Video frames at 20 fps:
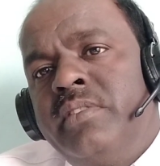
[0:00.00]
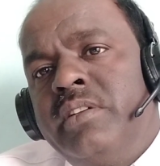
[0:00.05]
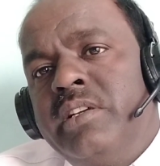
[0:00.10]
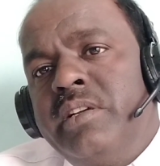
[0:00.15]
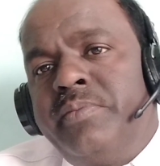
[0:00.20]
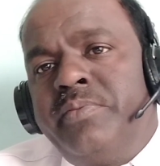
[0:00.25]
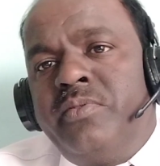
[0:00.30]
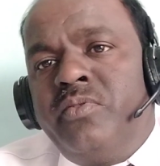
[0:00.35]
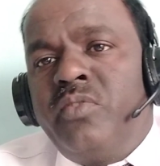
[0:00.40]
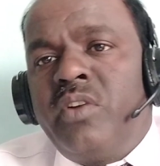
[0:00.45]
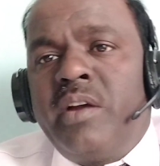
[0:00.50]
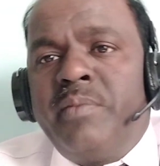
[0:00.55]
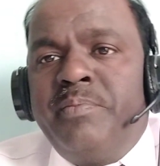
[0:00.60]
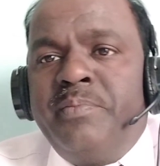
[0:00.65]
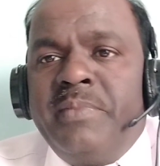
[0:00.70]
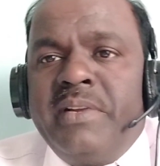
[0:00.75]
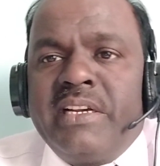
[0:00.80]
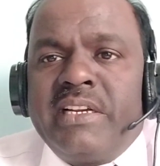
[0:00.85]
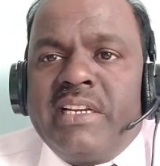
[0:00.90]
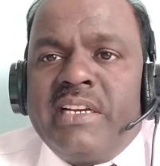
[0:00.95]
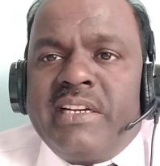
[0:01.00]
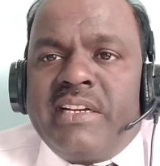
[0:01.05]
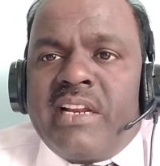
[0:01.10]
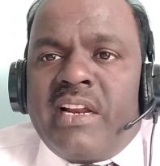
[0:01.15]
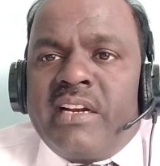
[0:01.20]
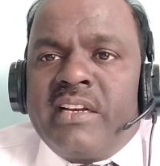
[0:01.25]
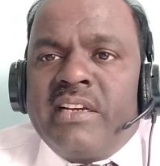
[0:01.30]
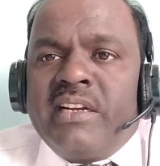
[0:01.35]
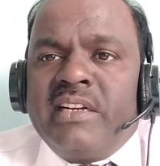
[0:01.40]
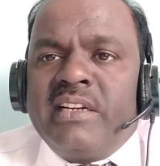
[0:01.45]
If you have make a
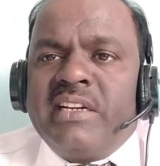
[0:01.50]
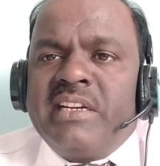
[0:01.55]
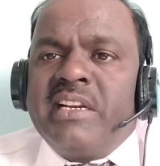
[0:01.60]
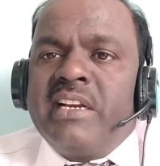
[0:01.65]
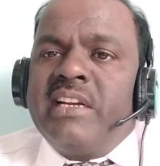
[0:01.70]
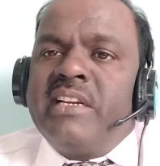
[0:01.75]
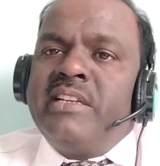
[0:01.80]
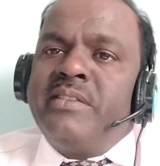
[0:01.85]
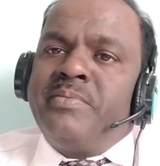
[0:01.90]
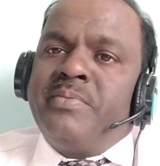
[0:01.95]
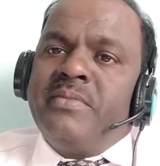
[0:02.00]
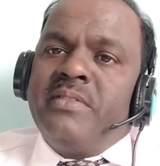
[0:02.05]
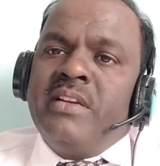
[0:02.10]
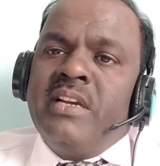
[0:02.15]
target 10, if